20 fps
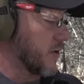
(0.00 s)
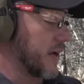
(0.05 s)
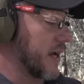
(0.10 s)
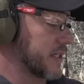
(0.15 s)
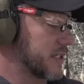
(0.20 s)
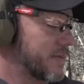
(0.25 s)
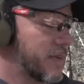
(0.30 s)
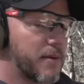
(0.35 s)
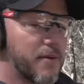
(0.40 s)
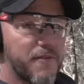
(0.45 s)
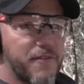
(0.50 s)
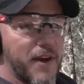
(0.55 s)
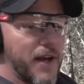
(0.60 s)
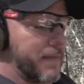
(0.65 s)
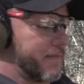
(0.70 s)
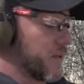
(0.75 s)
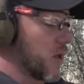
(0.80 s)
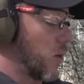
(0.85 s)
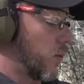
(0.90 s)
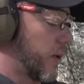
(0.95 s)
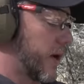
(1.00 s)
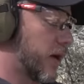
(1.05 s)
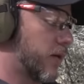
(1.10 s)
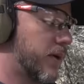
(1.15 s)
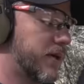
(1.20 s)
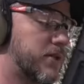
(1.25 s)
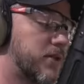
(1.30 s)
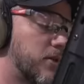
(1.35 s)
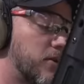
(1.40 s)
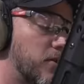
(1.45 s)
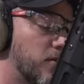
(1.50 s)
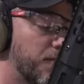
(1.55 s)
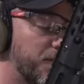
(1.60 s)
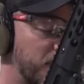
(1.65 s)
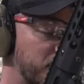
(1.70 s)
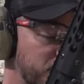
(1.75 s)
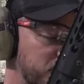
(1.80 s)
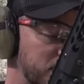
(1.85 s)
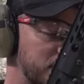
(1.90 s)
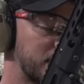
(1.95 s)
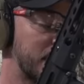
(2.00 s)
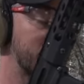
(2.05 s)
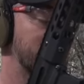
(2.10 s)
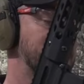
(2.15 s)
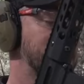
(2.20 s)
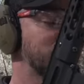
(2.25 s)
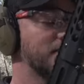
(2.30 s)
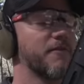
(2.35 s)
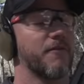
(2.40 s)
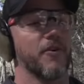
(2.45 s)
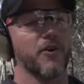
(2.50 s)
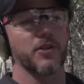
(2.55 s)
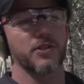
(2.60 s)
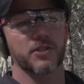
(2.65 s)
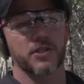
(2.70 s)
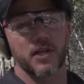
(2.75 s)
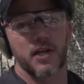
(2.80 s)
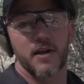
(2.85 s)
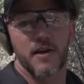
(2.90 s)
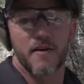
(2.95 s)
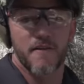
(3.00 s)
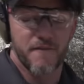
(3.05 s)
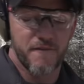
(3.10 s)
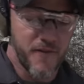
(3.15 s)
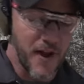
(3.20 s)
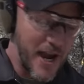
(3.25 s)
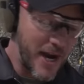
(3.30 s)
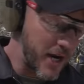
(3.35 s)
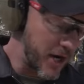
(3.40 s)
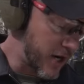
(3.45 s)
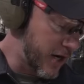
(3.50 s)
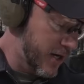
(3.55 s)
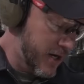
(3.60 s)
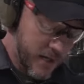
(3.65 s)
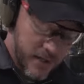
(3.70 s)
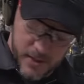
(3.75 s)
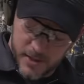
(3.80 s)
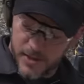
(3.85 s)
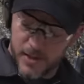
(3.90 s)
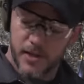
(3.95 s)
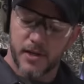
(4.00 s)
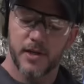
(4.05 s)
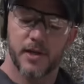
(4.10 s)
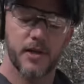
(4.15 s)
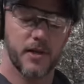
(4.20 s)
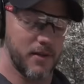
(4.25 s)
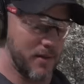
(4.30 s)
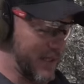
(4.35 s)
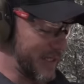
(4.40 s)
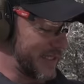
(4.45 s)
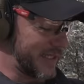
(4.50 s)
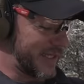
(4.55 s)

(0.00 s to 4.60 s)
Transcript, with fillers: it actually may be fine. We're going to function test it first, fire like